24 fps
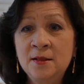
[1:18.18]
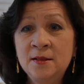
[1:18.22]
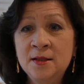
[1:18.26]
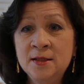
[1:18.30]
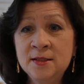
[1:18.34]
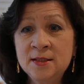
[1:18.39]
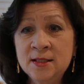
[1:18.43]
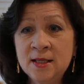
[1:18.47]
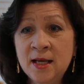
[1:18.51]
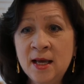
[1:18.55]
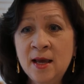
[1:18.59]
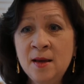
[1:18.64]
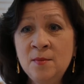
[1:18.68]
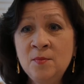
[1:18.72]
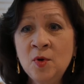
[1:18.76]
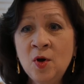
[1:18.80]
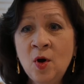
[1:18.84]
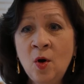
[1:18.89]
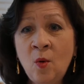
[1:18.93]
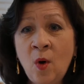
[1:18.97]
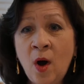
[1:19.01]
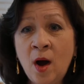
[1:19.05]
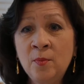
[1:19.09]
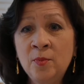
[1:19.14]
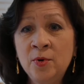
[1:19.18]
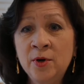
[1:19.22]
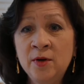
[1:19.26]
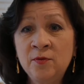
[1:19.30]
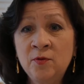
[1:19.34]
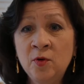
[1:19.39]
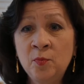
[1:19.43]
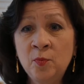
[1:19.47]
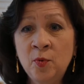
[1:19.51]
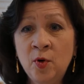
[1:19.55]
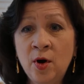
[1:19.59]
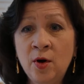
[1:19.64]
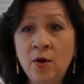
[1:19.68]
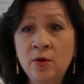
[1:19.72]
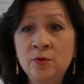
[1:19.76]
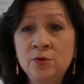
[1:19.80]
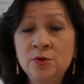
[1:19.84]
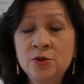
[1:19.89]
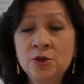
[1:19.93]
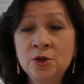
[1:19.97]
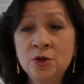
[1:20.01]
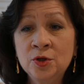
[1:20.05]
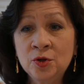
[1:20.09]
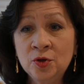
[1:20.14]
The same cooperative
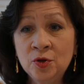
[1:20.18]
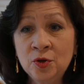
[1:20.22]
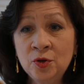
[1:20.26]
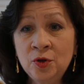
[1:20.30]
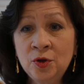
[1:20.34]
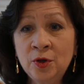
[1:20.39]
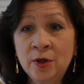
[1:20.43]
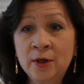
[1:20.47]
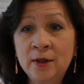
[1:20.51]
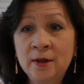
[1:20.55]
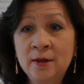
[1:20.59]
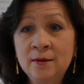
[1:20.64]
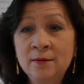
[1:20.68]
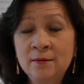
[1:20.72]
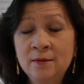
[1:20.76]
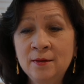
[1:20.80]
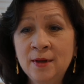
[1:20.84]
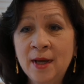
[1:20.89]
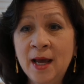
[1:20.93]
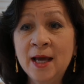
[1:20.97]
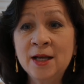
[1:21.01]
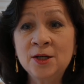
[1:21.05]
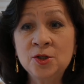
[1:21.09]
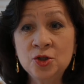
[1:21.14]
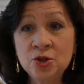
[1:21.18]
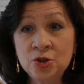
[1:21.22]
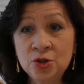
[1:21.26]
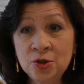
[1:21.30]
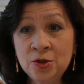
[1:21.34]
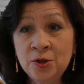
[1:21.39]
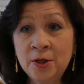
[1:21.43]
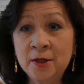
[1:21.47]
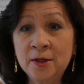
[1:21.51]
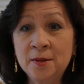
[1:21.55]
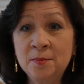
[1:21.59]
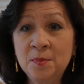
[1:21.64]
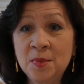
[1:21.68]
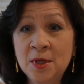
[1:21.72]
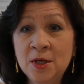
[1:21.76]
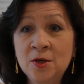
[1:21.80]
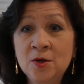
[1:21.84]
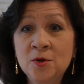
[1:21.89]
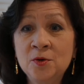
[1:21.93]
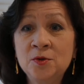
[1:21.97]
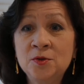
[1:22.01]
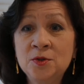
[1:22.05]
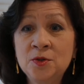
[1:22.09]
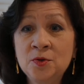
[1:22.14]
approach could and should be
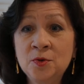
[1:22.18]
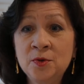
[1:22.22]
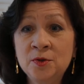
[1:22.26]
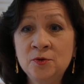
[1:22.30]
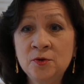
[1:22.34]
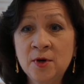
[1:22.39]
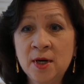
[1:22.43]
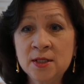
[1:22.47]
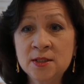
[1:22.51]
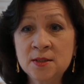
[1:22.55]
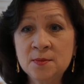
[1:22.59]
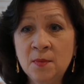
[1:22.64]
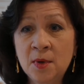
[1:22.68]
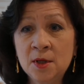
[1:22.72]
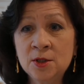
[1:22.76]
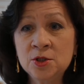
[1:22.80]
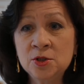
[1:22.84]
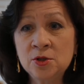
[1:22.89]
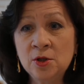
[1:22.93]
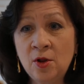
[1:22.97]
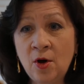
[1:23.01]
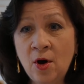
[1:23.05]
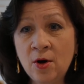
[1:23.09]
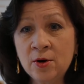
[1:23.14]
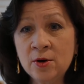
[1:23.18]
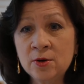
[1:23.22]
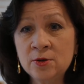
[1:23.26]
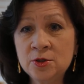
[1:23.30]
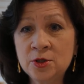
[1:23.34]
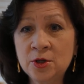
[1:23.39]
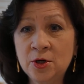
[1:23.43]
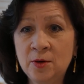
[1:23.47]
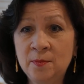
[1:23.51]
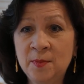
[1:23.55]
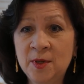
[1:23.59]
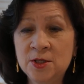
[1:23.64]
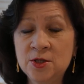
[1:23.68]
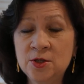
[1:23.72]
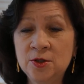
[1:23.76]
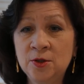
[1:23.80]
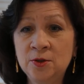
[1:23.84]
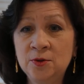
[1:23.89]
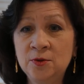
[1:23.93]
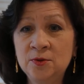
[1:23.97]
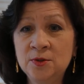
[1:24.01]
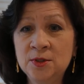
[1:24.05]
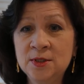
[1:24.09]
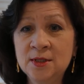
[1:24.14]
used to address much longer term
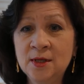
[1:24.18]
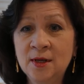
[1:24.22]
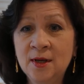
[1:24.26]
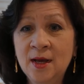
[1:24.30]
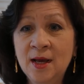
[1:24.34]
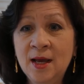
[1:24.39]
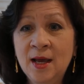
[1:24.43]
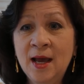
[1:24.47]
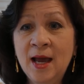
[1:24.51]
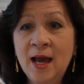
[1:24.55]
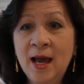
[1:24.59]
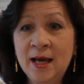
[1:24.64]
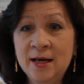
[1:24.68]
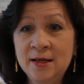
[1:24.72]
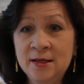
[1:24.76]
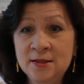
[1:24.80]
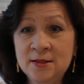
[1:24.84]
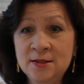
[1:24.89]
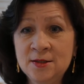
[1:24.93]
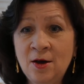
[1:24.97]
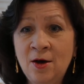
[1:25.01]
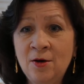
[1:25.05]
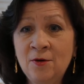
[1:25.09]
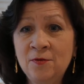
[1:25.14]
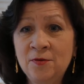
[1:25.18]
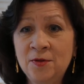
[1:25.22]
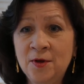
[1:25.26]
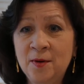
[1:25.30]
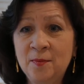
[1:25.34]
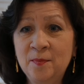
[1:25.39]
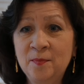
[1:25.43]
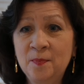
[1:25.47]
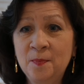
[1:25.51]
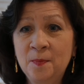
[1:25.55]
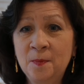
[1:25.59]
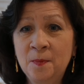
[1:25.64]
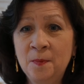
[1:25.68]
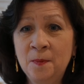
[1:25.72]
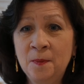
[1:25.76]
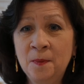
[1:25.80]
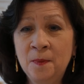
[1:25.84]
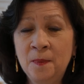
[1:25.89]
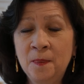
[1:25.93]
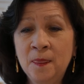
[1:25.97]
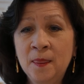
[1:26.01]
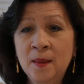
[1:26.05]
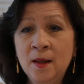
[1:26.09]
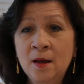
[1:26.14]
issues and to solve them.
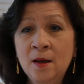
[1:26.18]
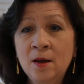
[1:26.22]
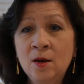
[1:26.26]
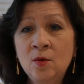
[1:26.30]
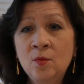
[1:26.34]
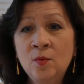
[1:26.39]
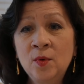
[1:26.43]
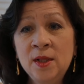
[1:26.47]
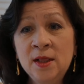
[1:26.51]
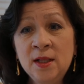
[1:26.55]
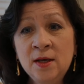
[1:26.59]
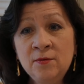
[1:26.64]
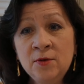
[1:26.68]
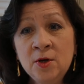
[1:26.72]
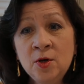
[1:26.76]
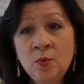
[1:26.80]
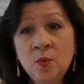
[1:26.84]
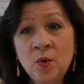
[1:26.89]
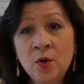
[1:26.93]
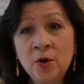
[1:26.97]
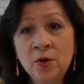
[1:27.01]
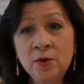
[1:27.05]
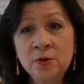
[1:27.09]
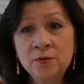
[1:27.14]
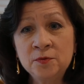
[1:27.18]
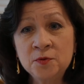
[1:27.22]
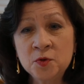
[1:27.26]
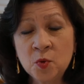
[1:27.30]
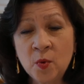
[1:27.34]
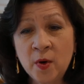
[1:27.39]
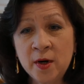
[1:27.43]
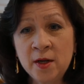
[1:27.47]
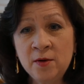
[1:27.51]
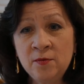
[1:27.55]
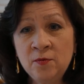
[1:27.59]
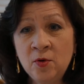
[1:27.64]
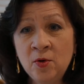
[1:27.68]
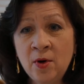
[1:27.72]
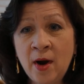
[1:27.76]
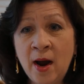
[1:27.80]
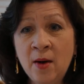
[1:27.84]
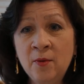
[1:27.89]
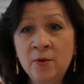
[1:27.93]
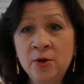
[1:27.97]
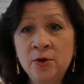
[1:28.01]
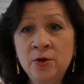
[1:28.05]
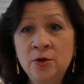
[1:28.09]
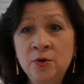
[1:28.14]
We live in a world of 24
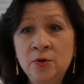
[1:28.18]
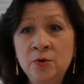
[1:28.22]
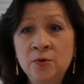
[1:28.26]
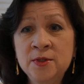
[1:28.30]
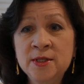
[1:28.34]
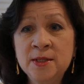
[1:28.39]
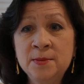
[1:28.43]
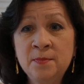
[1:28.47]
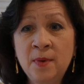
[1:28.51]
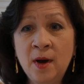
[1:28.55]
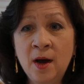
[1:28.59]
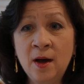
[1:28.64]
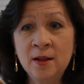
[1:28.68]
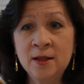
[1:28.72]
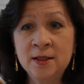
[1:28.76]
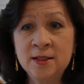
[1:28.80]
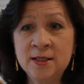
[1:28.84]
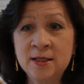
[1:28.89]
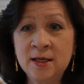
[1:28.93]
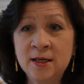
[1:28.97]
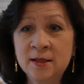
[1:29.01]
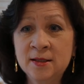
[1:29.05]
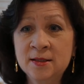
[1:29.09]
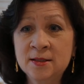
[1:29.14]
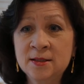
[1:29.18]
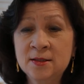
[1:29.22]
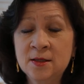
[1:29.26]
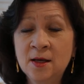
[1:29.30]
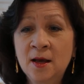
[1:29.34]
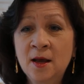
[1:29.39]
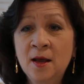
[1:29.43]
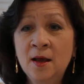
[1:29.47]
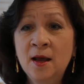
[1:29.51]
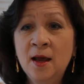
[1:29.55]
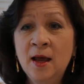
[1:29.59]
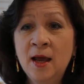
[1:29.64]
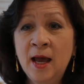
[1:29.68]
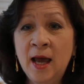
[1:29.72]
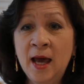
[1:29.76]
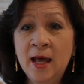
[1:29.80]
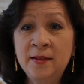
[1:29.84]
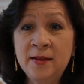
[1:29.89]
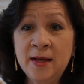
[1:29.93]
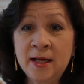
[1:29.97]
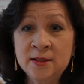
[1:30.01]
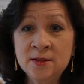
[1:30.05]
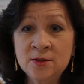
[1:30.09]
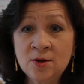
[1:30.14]
hour news and politics,
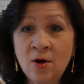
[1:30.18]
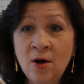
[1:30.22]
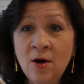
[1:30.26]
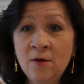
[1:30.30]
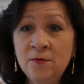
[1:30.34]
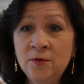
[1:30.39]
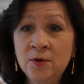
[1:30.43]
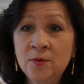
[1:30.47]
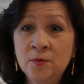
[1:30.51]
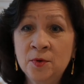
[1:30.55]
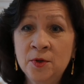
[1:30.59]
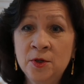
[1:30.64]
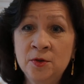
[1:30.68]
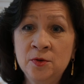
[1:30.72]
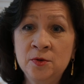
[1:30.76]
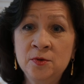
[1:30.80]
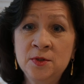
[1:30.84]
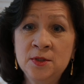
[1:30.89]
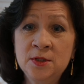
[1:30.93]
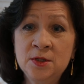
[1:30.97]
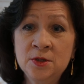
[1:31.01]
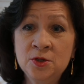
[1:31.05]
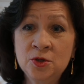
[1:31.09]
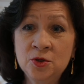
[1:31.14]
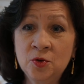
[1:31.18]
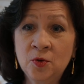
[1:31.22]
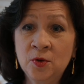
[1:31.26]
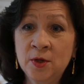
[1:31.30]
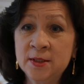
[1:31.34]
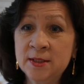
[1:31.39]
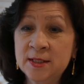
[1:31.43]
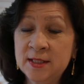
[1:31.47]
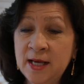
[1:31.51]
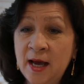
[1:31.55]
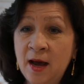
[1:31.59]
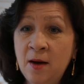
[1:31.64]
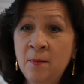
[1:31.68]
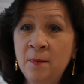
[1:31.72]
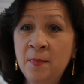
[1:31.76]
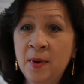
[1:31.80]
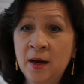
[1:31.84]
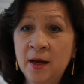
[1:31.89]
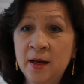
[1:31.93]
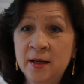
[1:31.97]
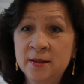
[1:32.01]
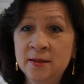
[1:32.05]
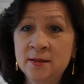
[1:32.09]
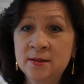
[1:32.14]
and that's often reduced to short sound
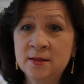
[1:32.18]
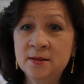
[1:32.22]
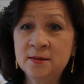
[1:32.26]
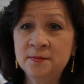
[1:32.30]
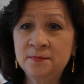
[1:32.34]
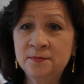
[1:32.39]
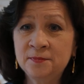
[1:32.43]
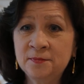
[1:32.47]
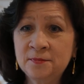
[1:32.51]
bites.